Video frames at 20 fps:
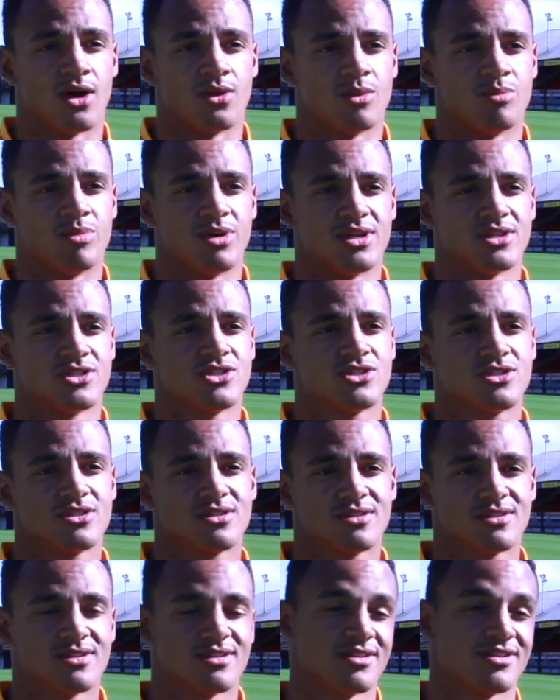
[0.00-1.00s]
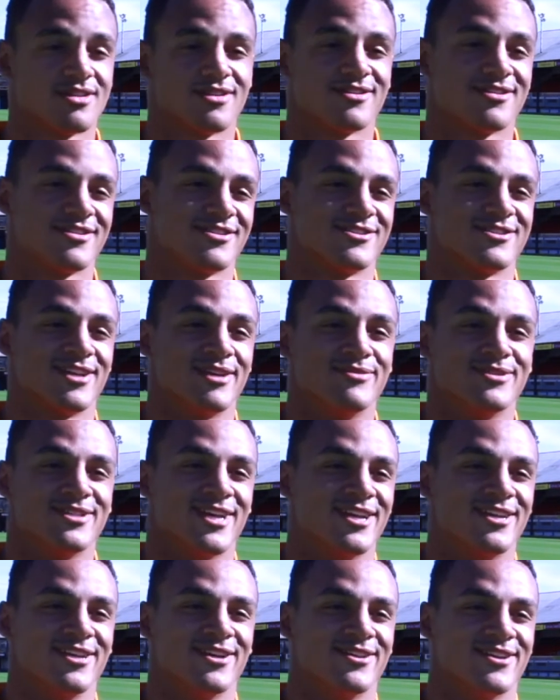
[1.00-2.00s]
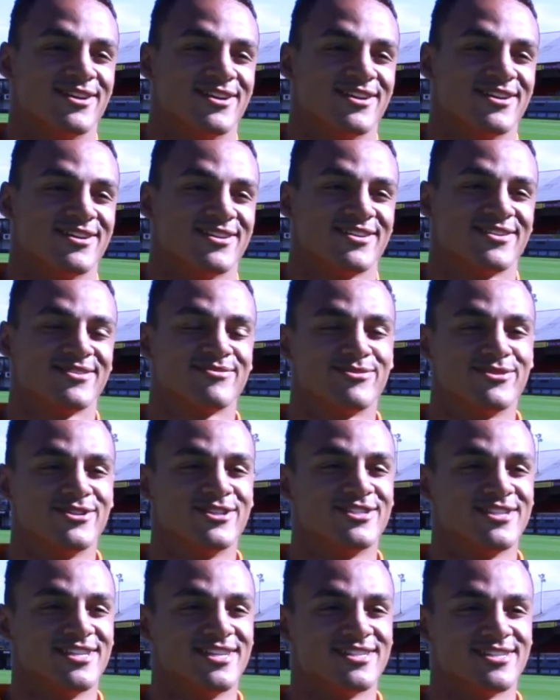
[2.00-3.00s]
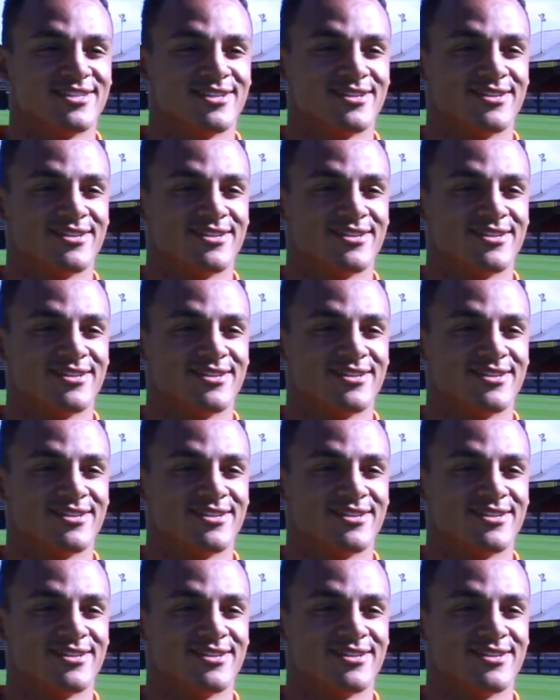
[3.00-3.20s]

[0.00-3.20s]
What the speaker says: on the pitch the same as any other pre-season.